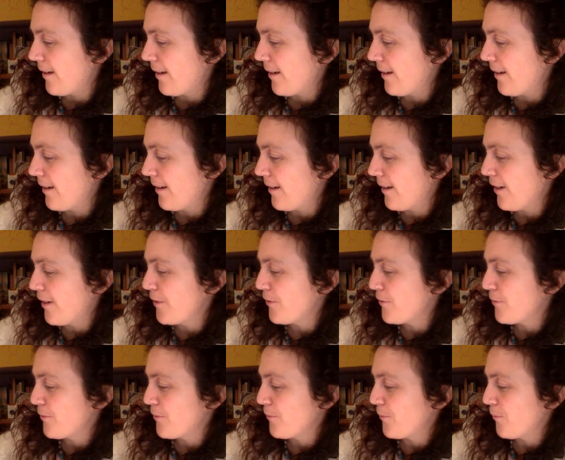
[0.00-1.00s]
uh,
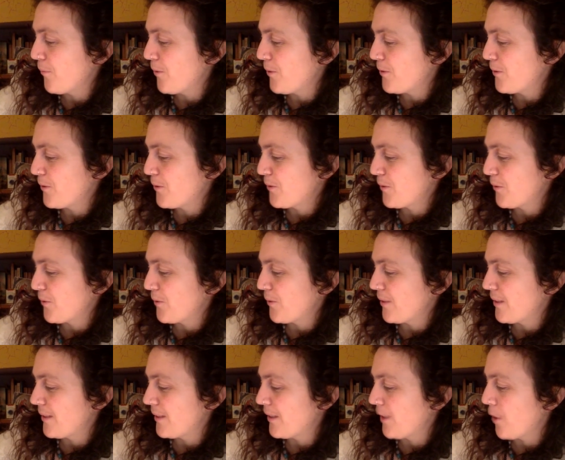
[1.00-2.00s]
101
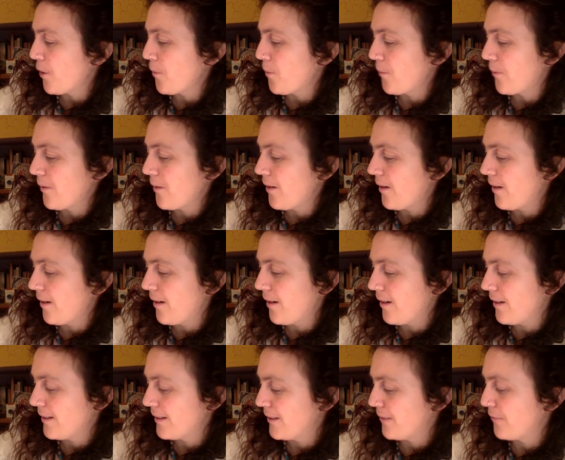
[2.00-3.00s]
stories to open the
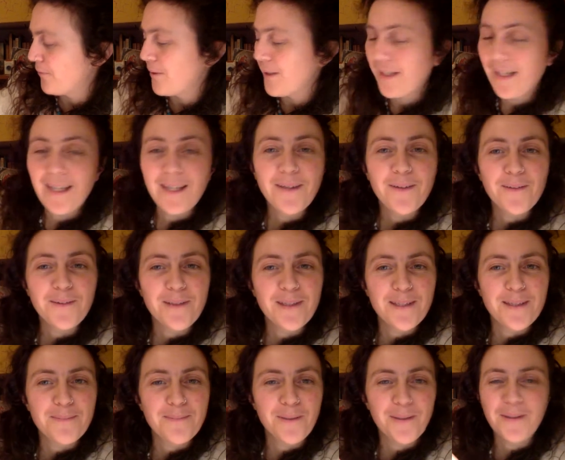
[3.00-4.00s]
heart and rekindle the
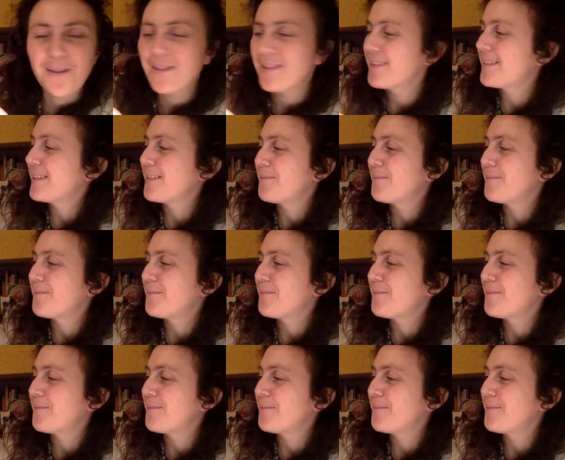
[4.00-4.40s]
spirit.